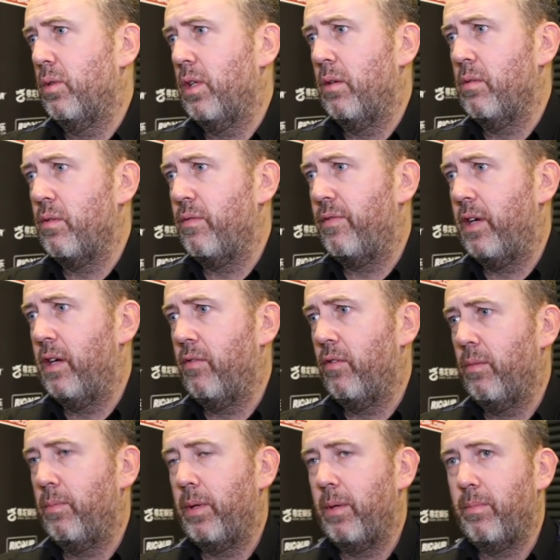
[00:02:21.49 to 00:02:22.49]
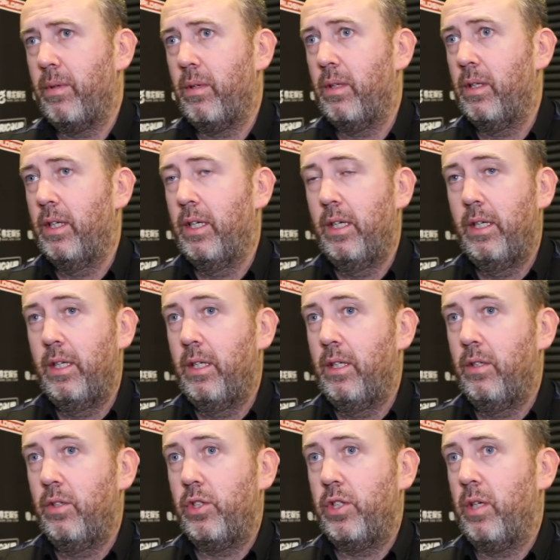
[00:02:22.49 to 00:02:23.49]
two thousand five hundred people
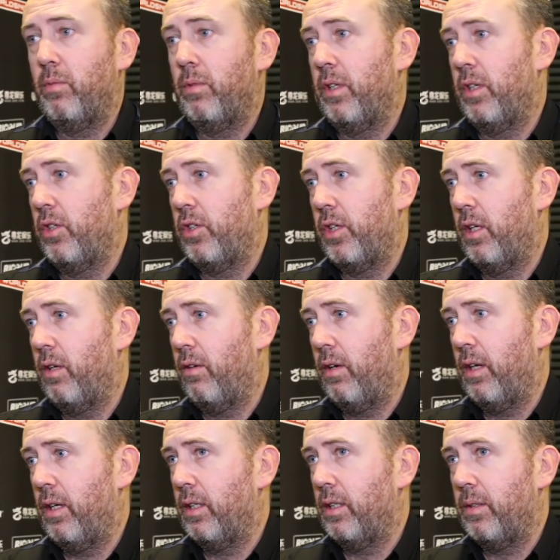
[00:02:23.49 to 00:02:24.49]
shouting, cheering.